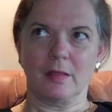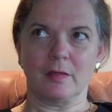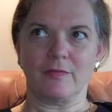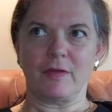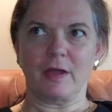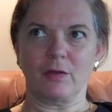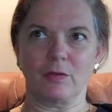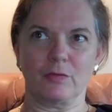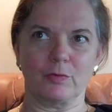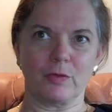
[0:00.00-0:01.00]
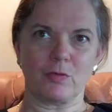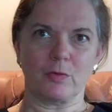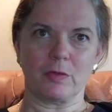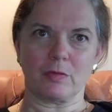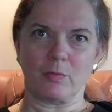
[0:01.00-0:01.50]
the final of which
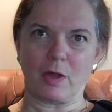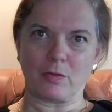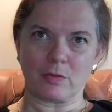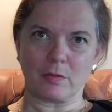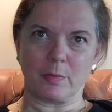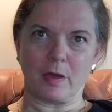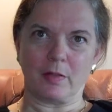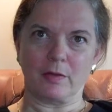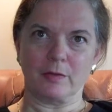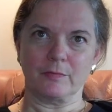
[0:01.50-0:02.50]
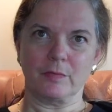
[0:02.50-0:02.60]
was Project Apollo.